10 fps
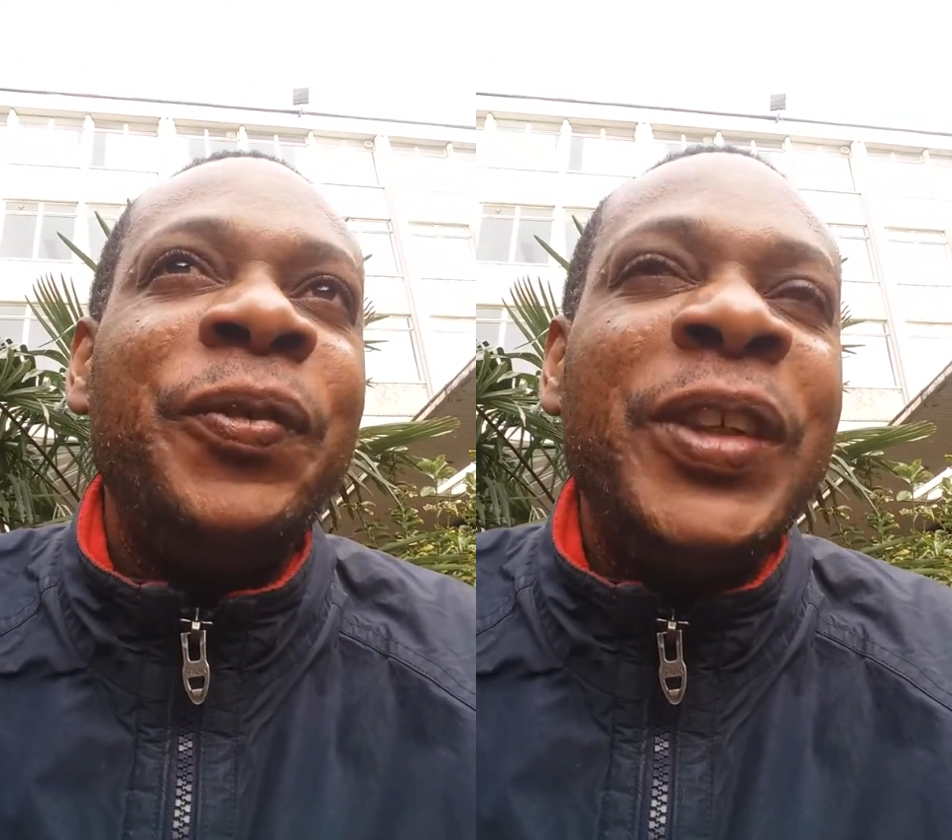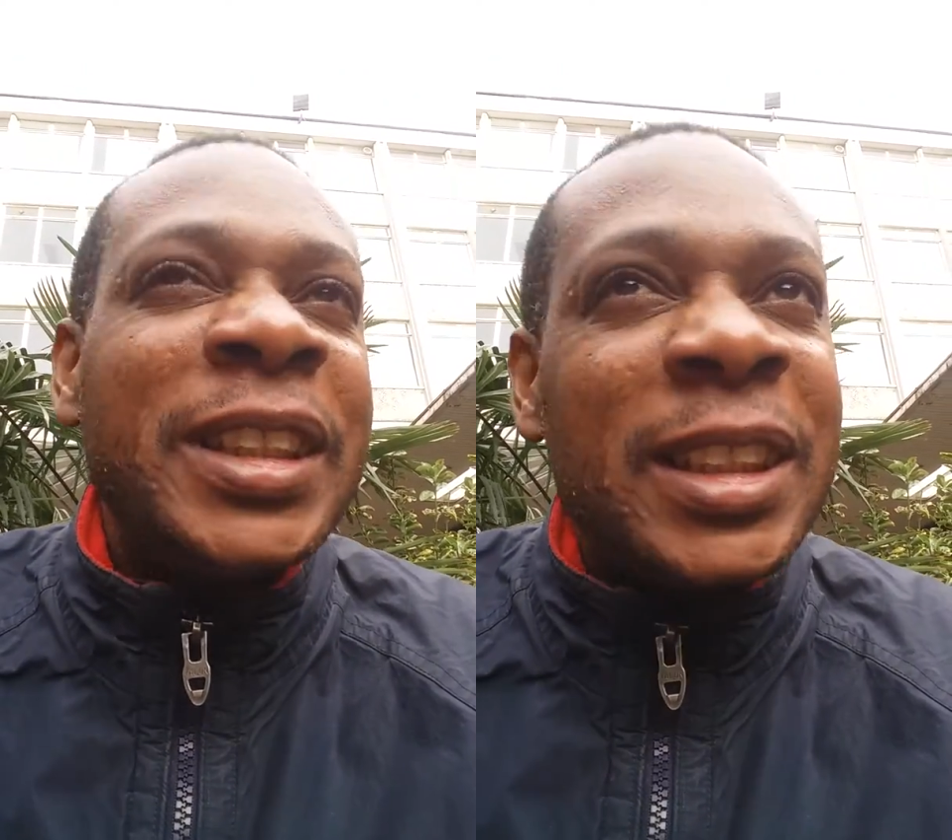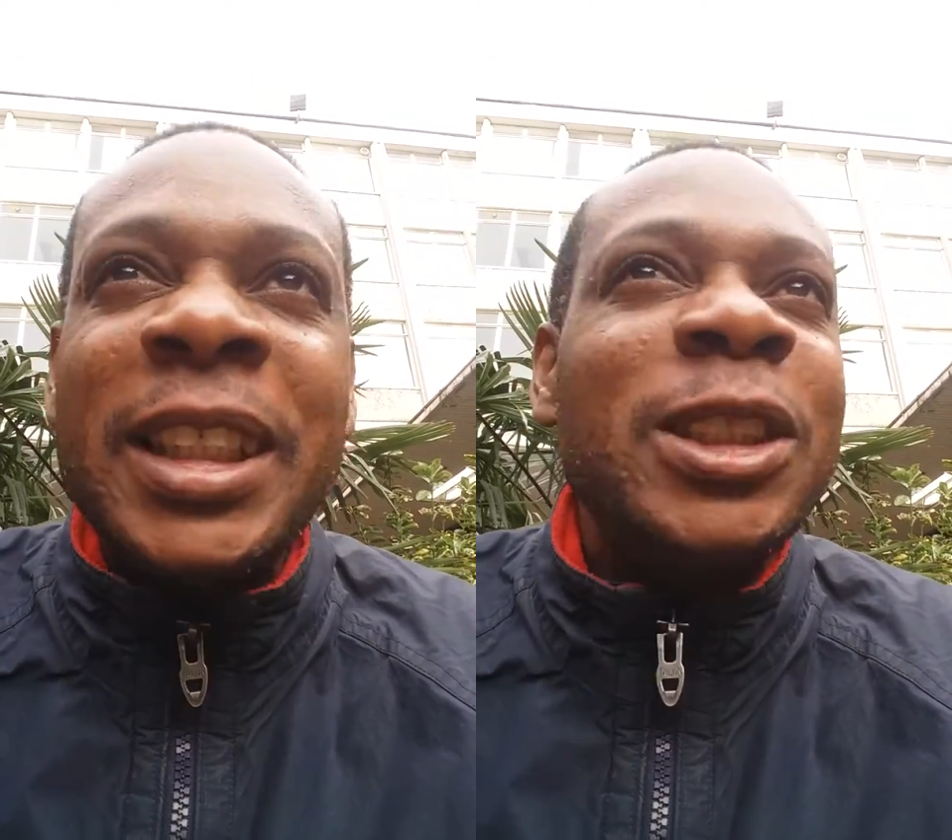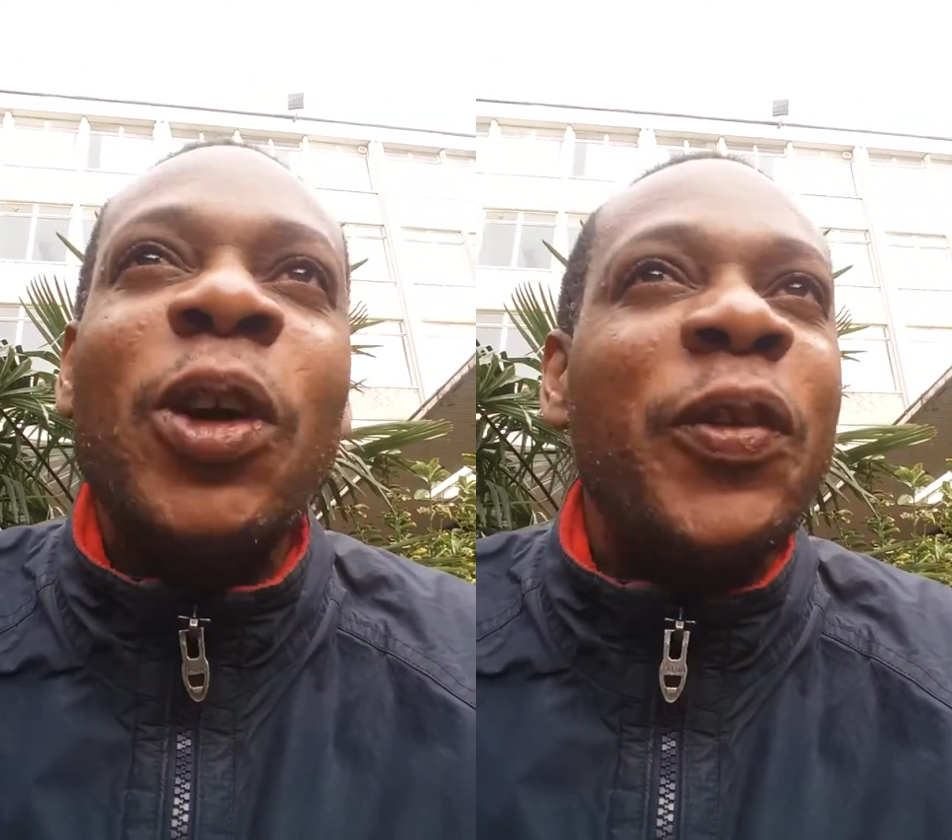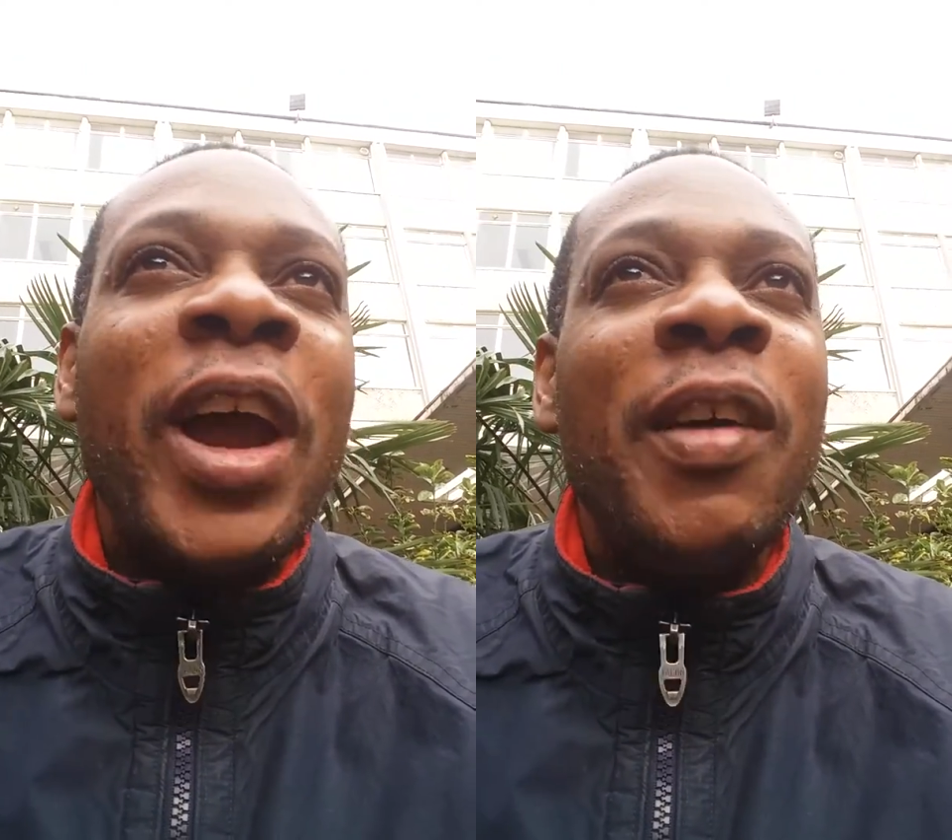
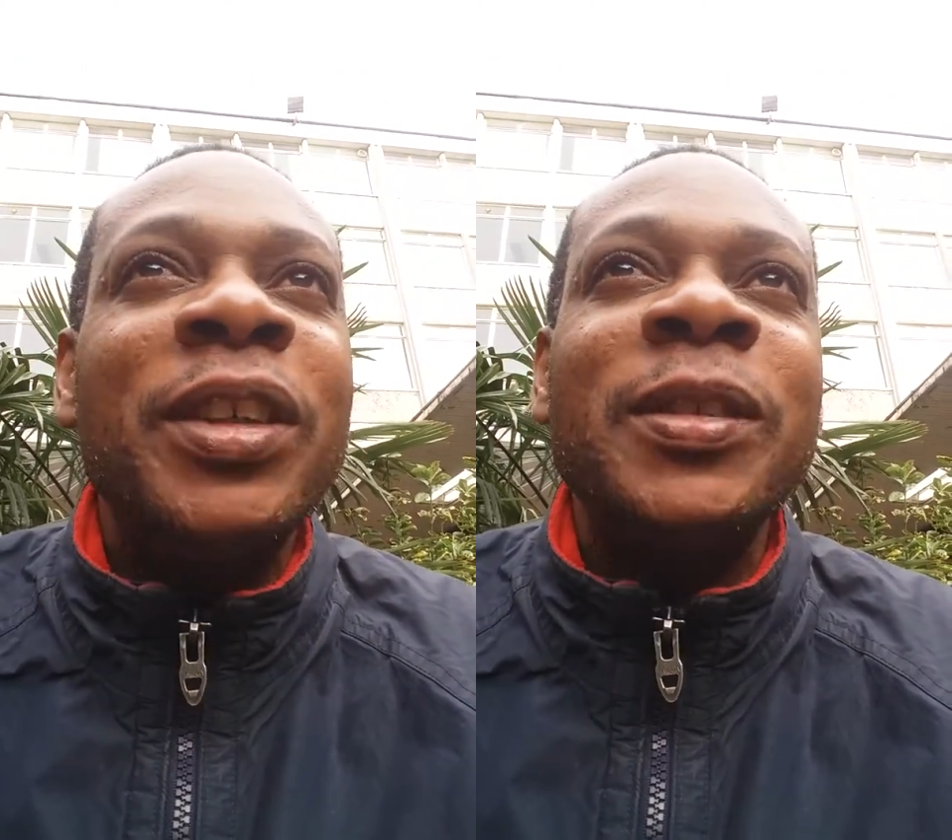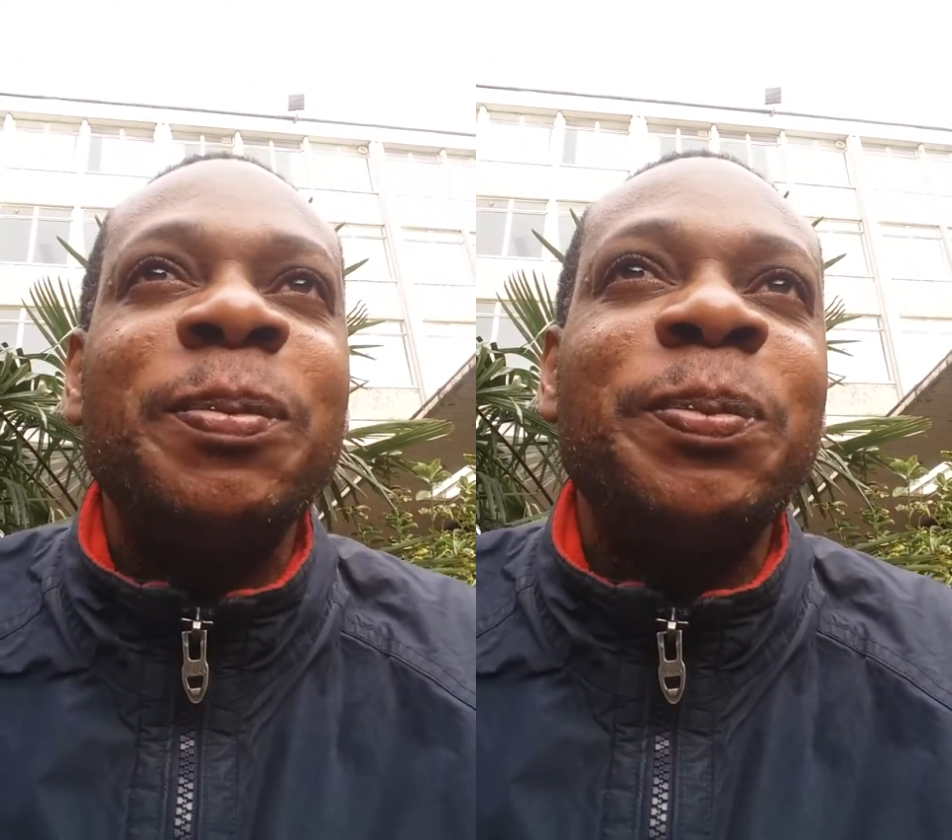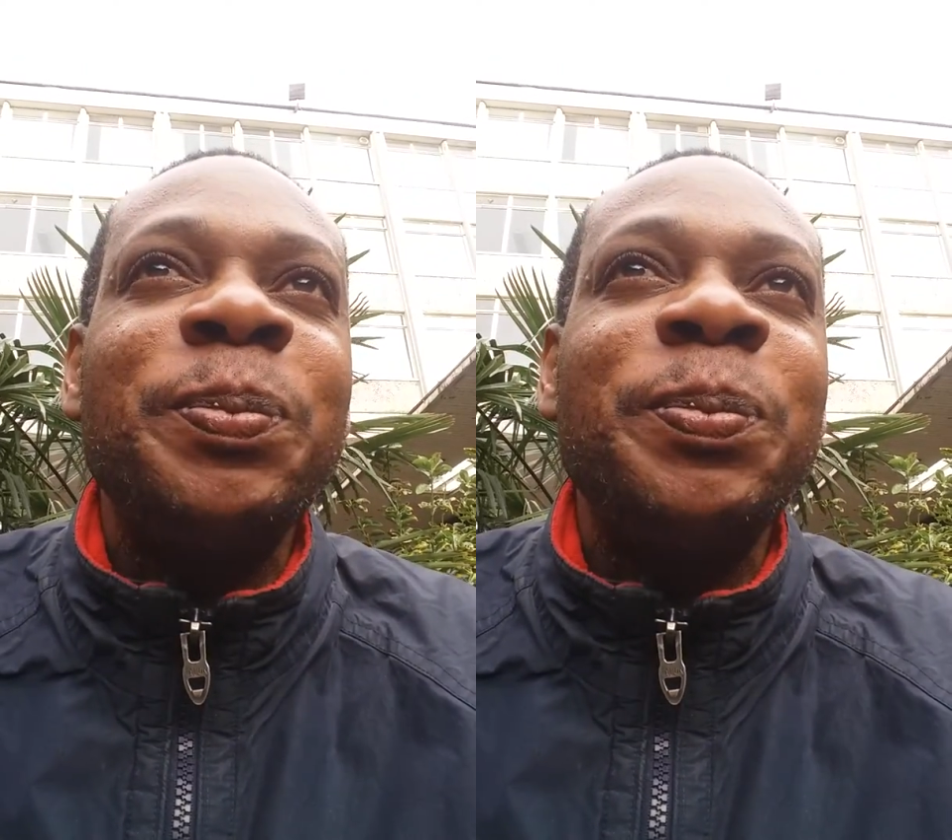visit of heaven.